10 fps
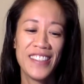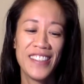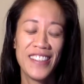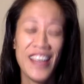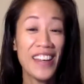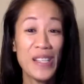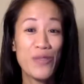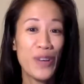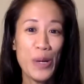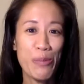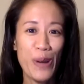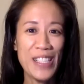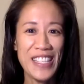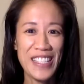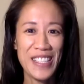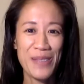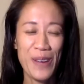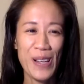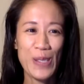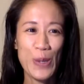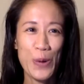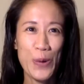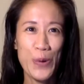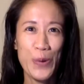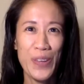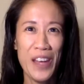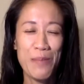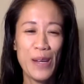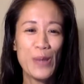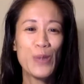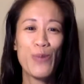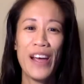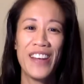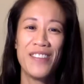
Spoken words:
yeah, it's very present, right? So anybody who's read